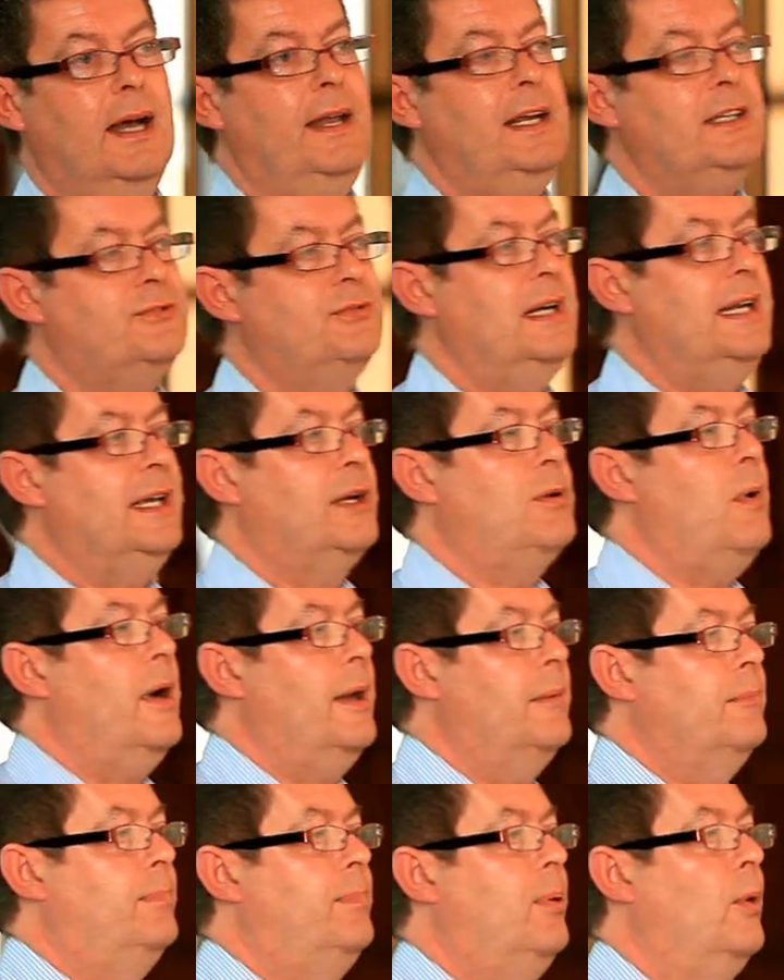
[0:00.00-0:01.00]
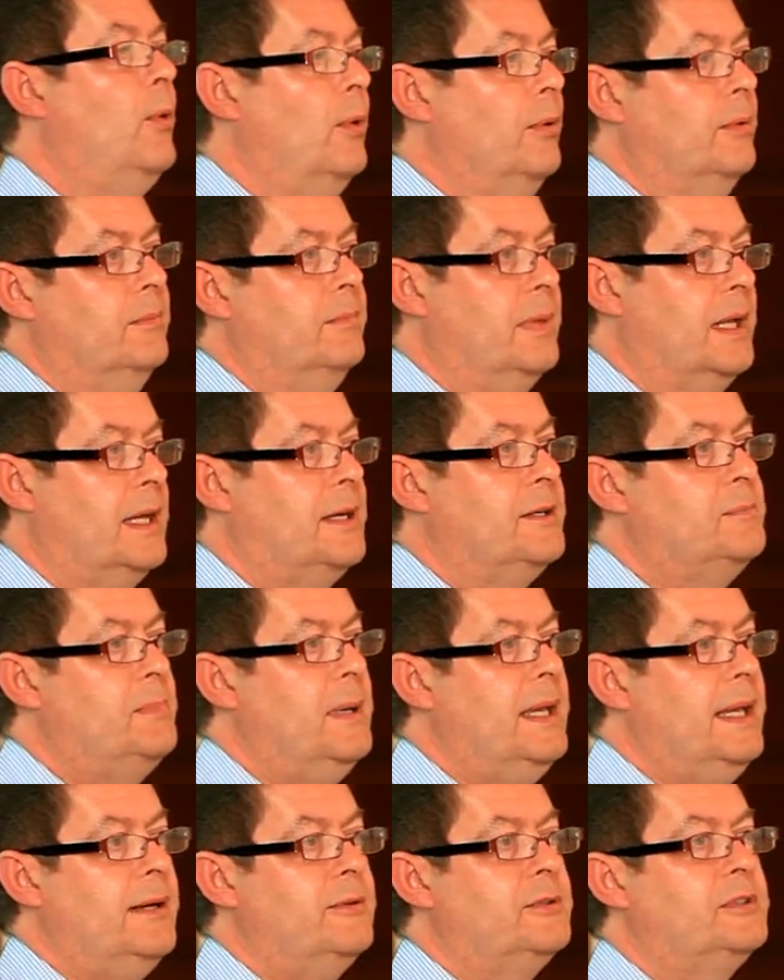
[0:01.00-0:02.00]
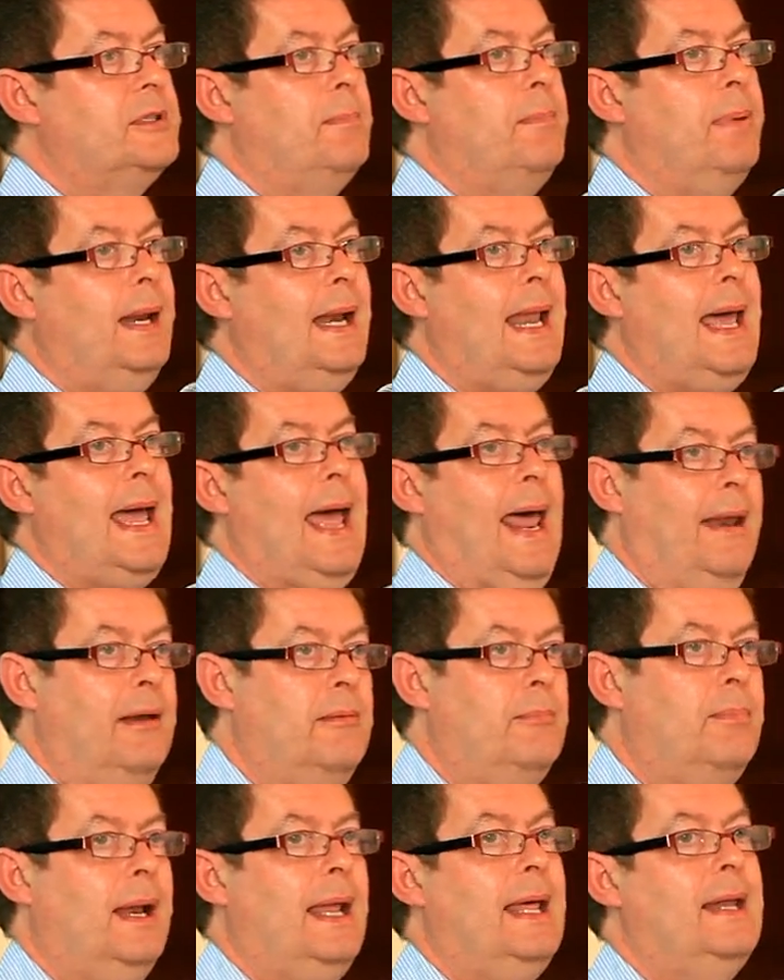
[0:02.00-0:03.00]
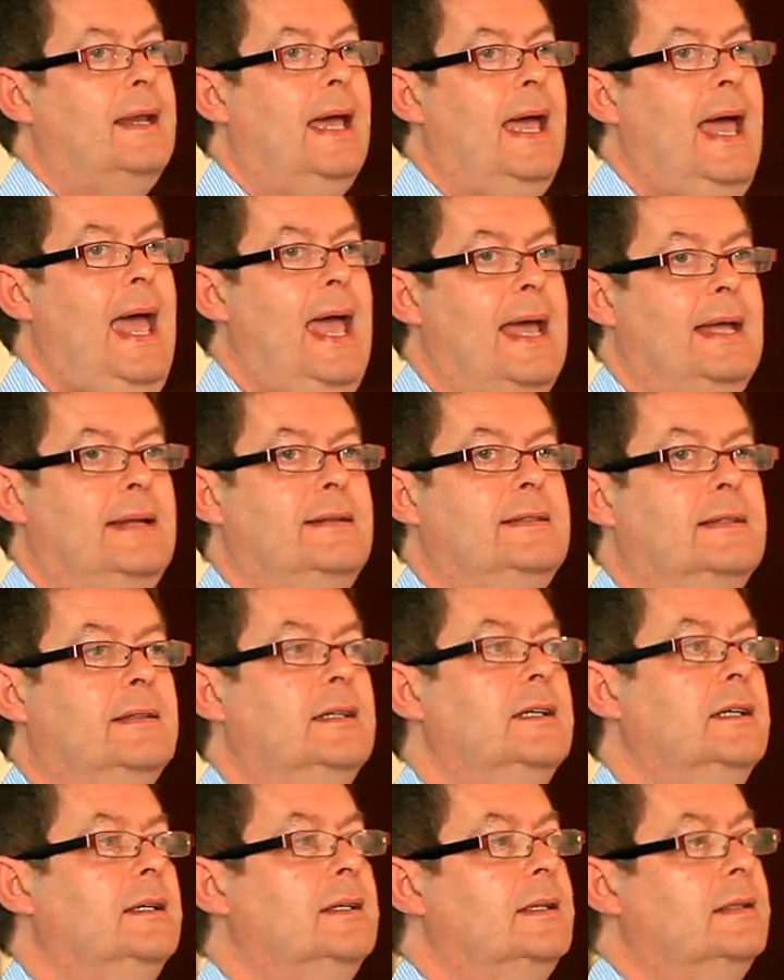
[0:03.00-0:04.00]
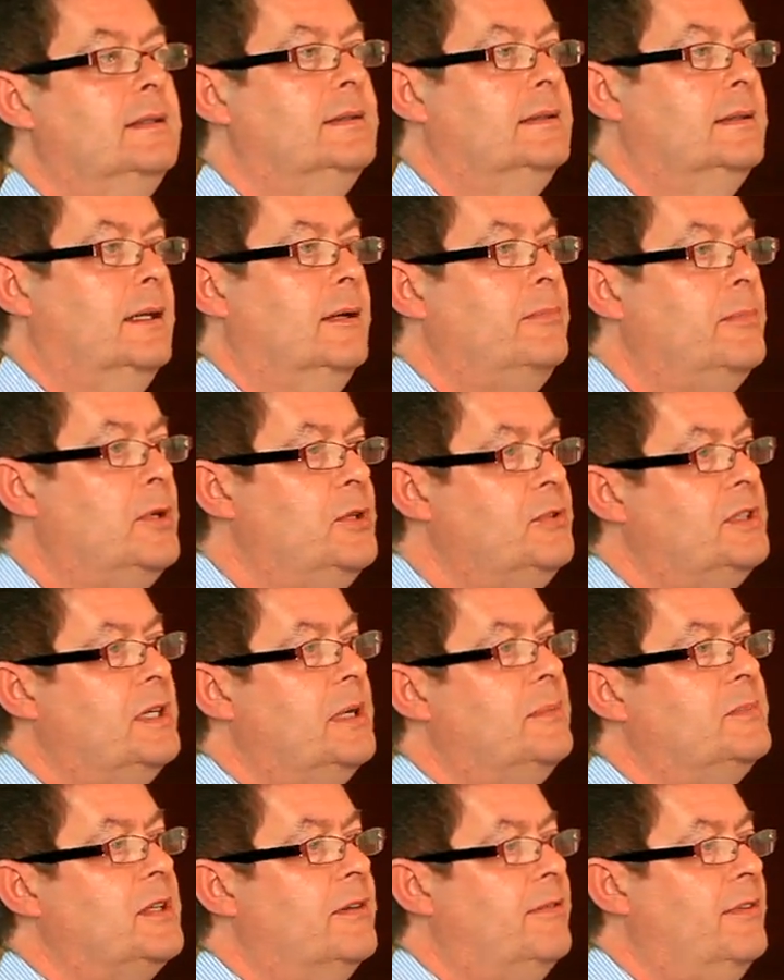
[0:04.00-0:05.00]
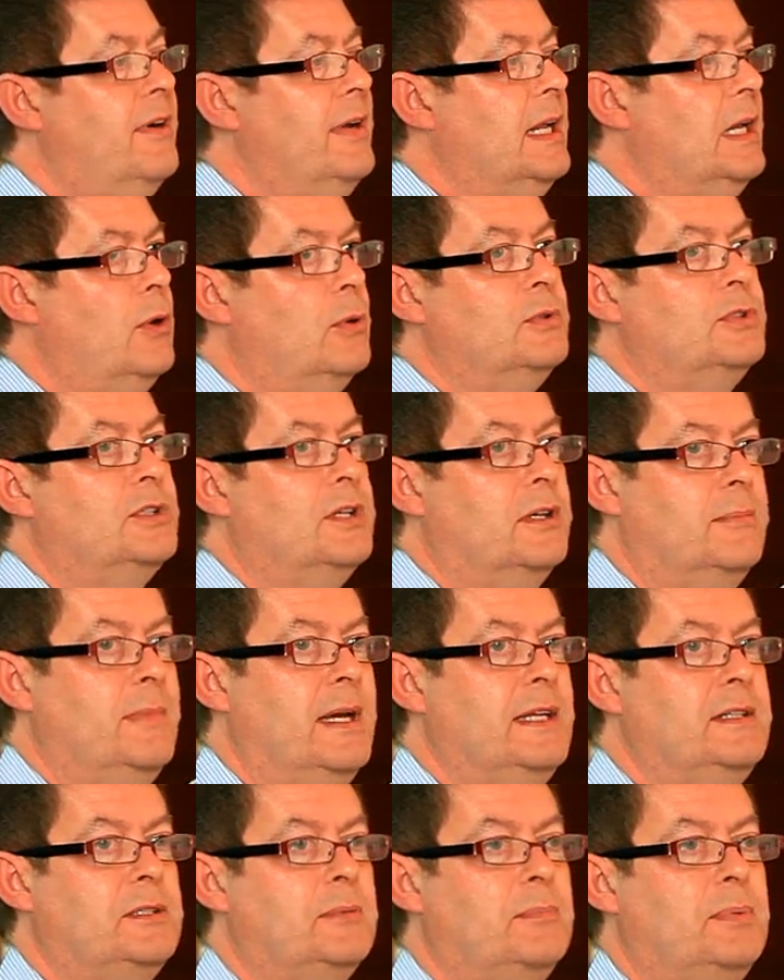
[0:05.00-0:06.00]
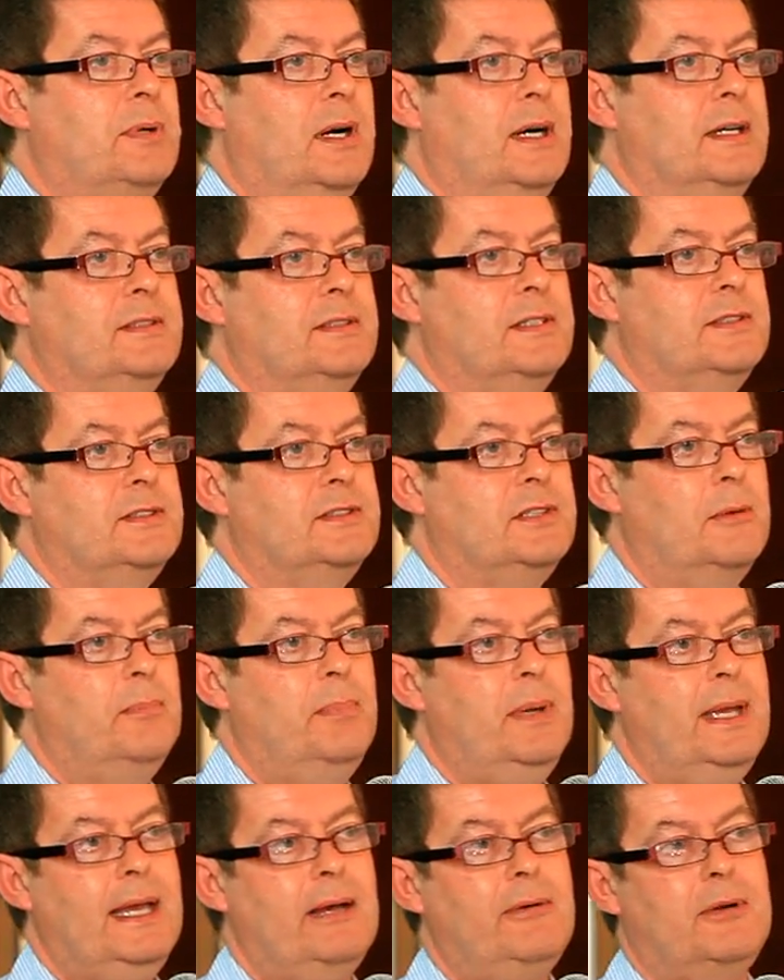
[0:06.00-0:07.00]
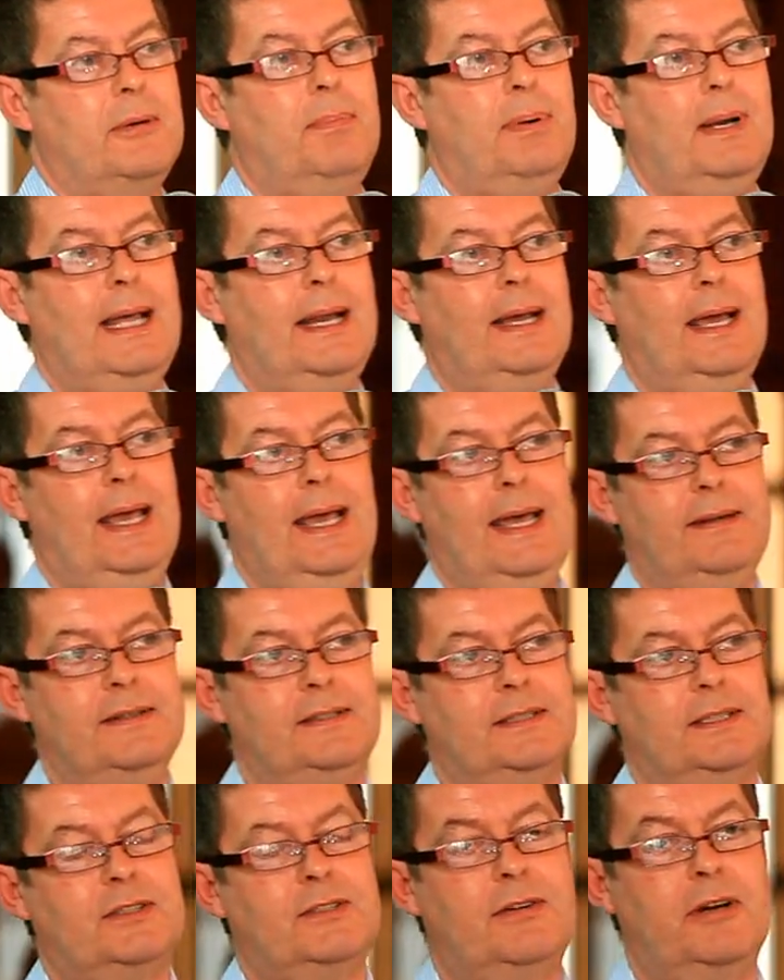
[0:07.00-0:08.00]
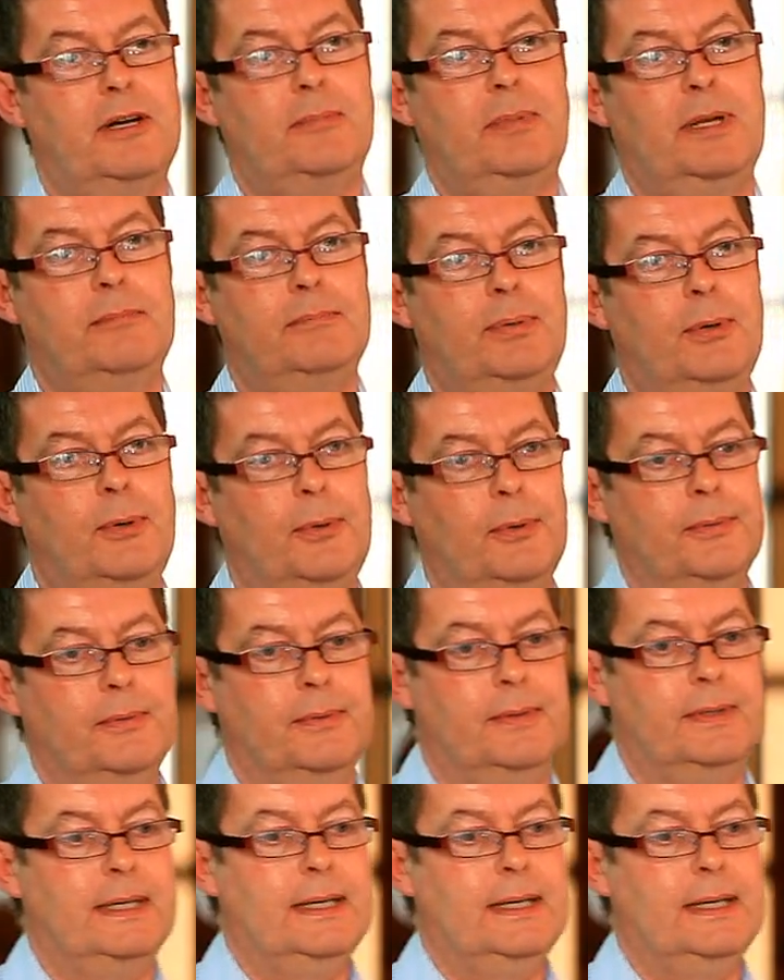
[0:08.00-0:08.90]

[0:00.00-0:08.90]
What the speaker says: And that's really quite important, because being able to plan ahead, museums are very long-term enterprises, so being able to plan ahead is incredibly important.